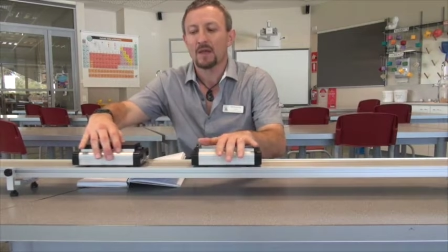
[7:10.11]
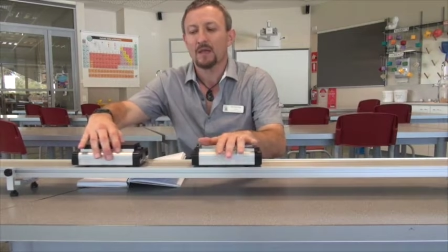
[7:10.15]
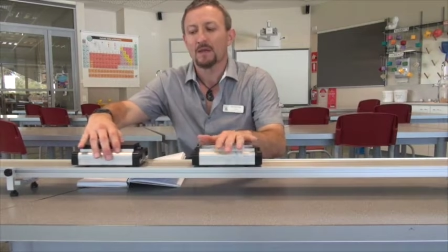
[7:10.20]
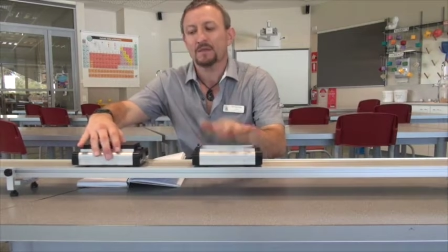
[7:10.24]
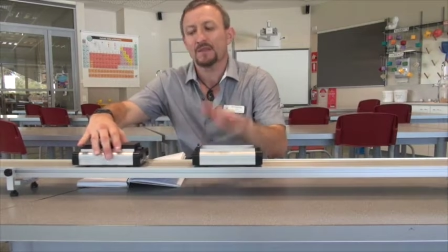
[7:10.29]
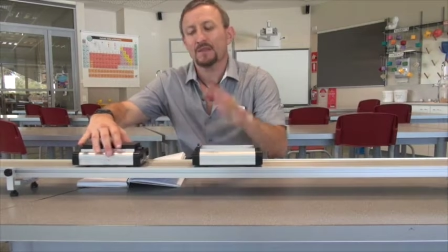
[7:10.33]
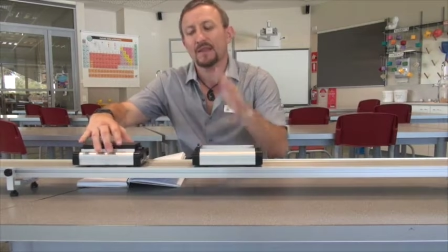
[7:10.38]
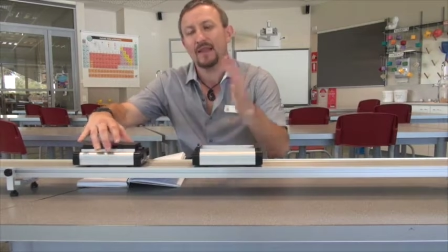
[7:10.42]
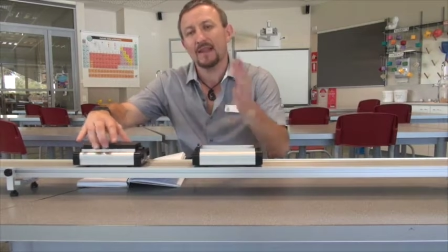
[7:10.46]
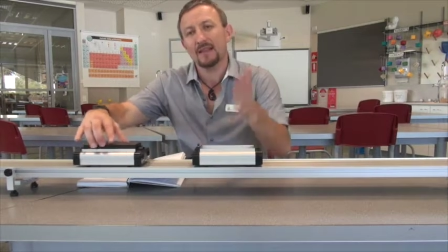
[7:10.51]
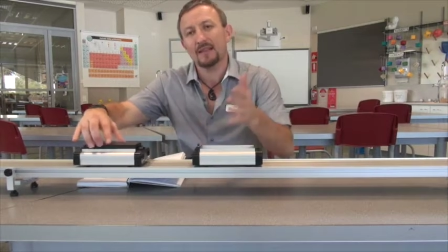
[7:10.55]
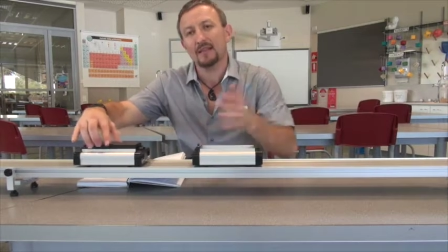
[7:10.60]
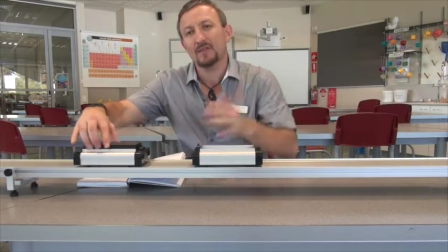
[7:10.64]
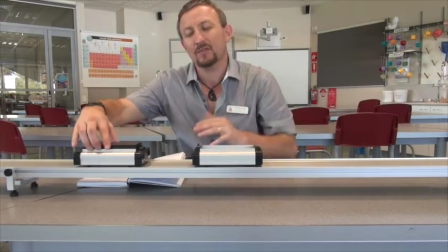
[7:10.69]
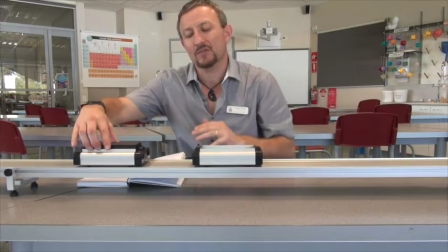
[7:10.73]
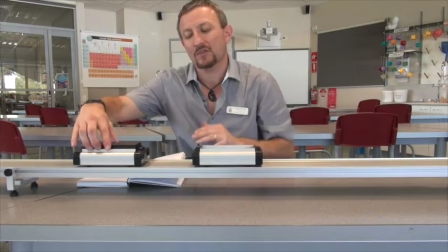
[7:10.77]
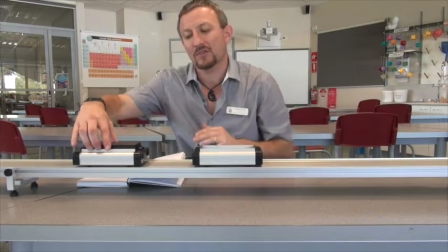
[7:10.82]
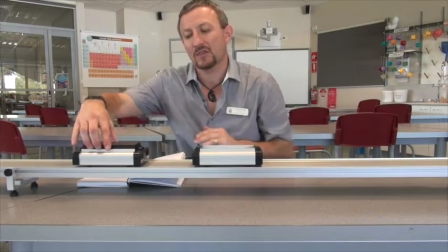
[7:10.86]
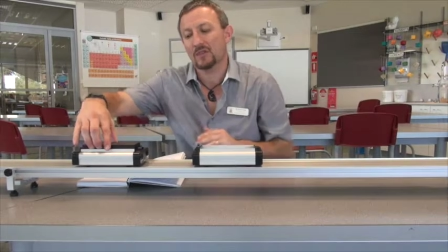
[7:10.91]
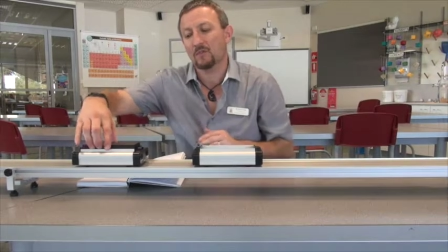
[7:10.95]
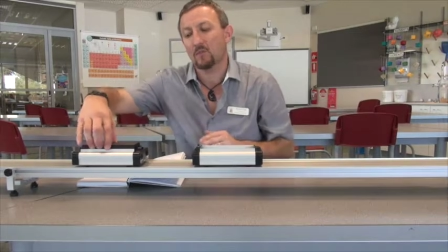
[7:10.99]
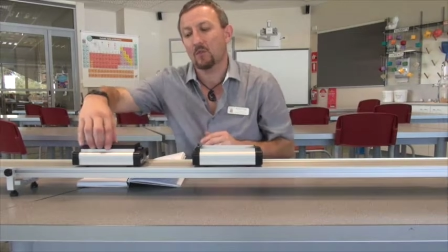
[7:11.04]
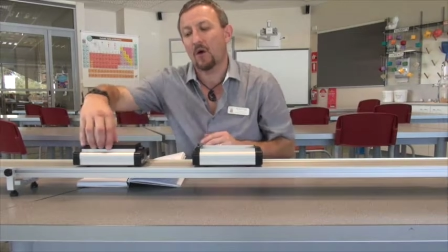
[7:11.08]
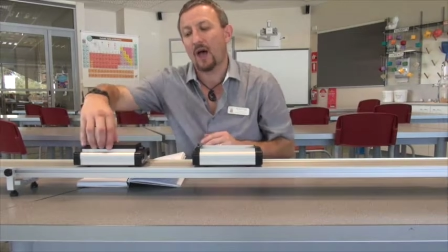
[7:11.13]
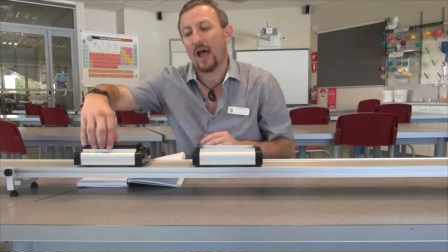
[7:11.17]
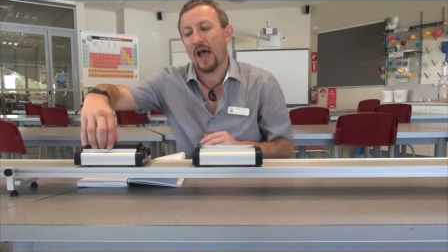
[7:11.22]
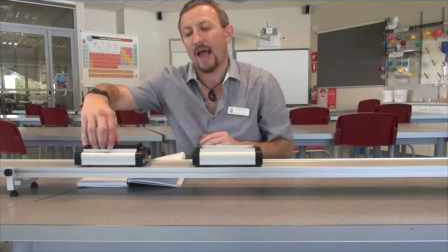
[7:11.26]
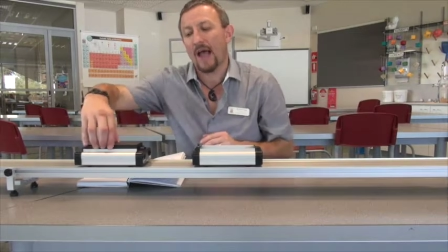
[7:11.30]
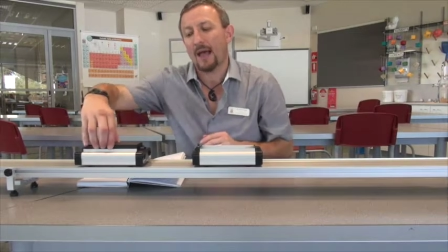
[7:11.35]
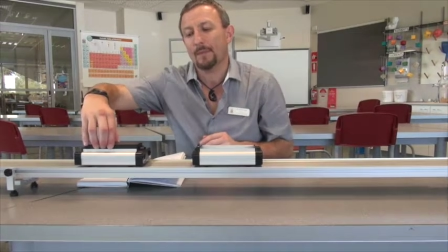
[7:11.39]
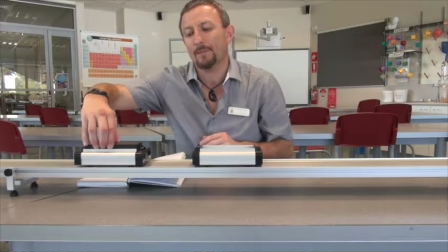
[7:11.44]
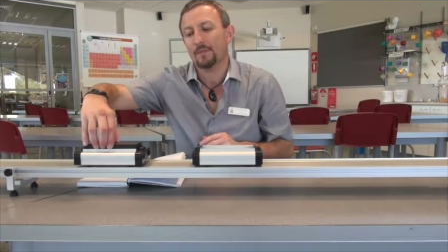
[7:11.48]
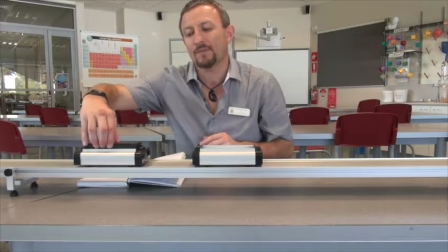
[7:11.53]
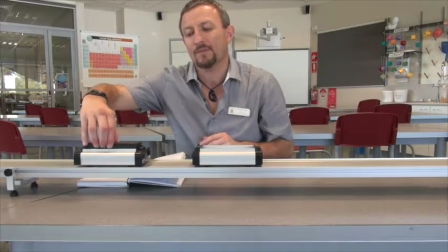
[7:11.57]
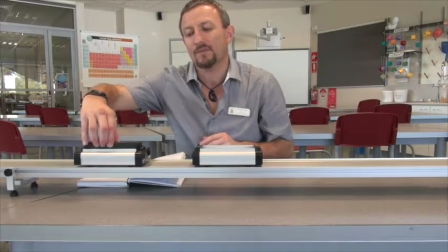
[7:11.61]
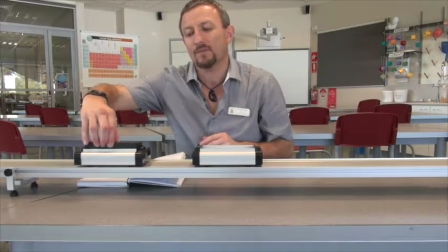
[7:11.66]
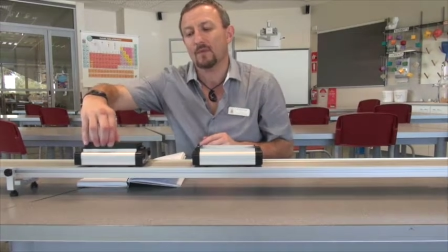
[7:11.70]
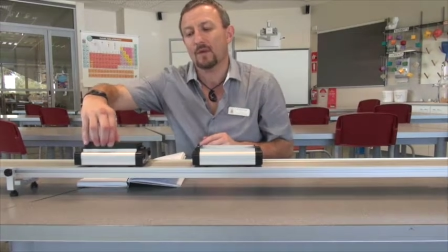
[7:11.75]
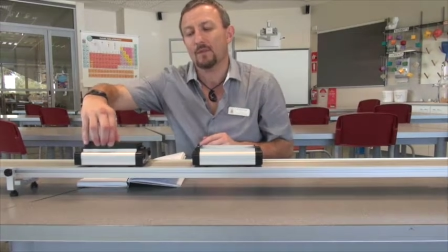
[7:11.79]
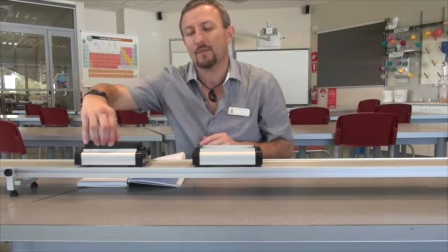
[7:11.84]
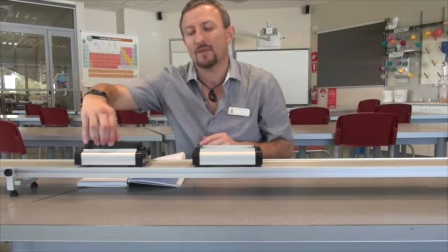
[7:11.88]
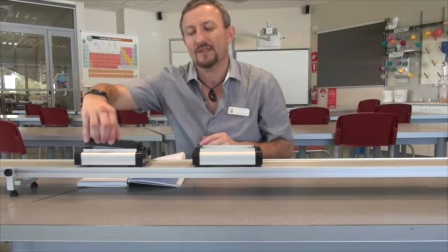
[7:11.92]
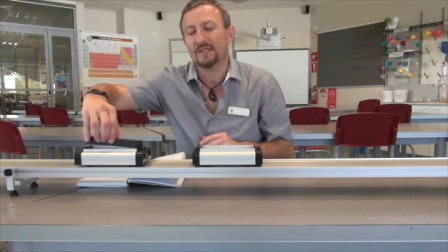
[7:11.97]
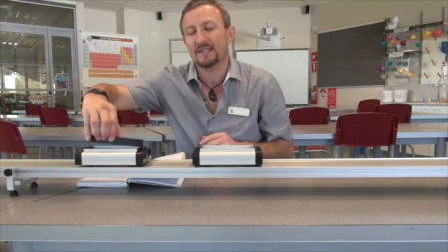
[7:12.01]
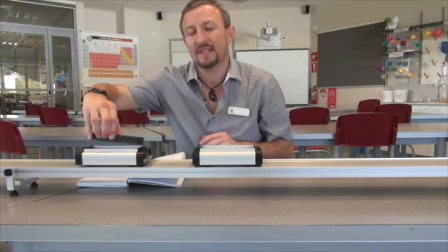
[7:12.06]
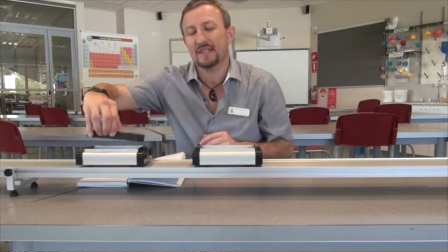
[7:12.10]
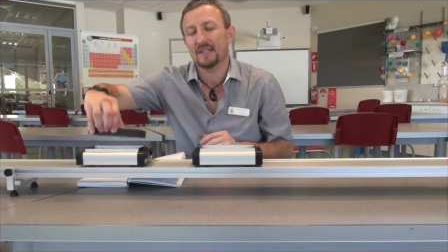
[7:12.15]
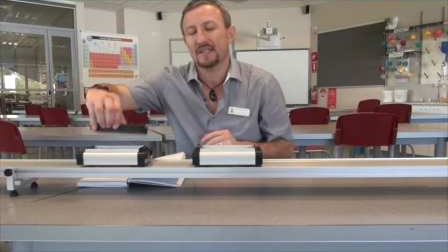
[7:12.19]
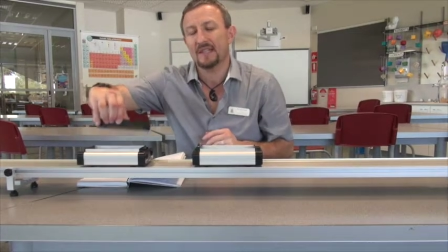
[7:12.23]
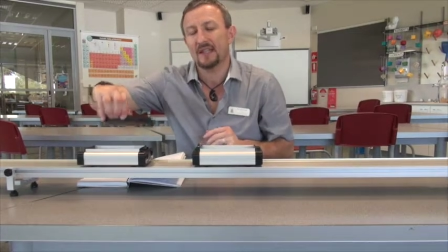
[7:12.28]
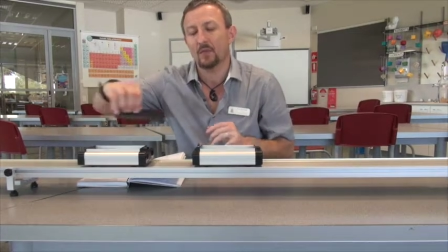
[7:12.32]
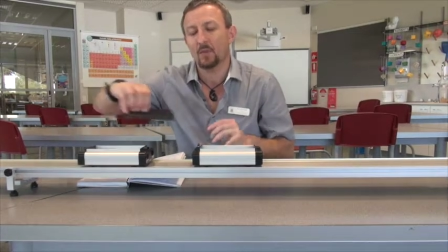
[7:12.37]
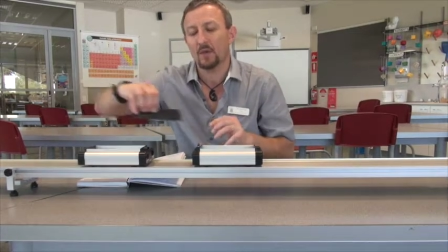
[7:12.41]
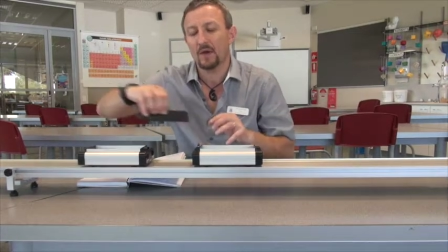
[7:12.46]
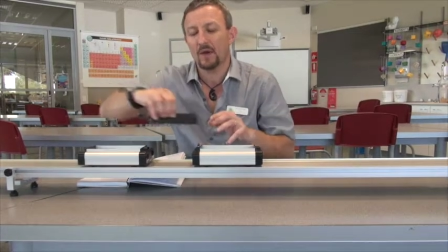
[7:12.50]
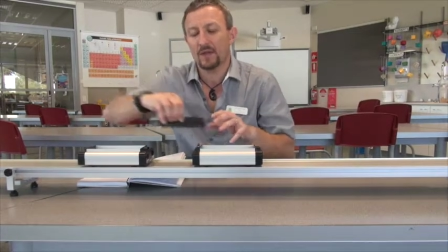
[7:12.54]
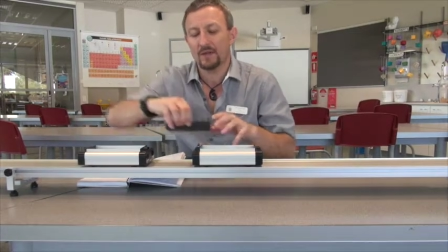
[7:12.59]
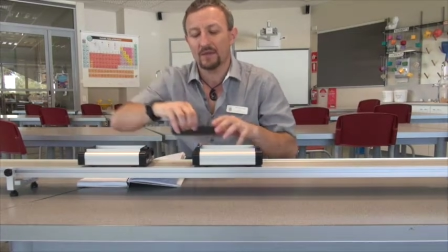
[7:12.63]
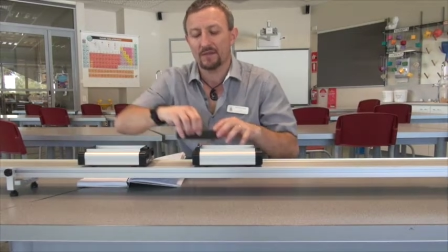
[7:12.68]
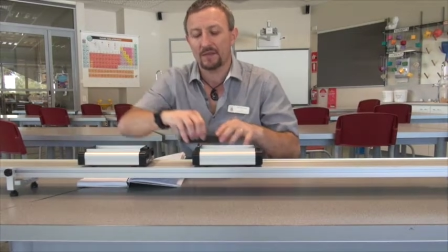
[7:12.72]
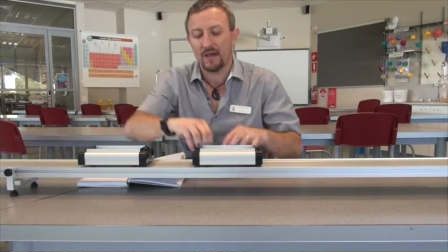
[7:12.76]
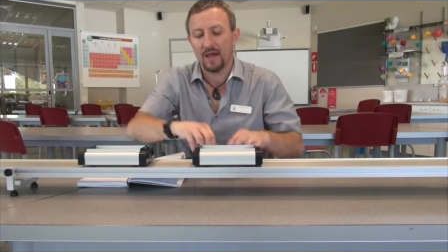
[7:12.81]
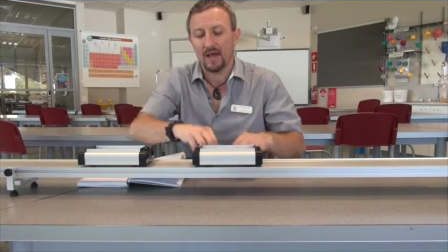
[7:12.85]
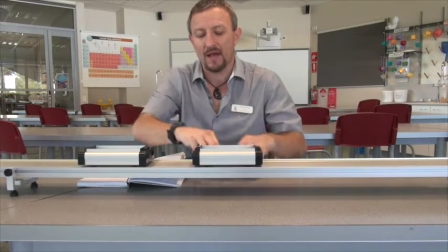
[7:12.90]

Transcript: So that looks at what happens when we're dealing with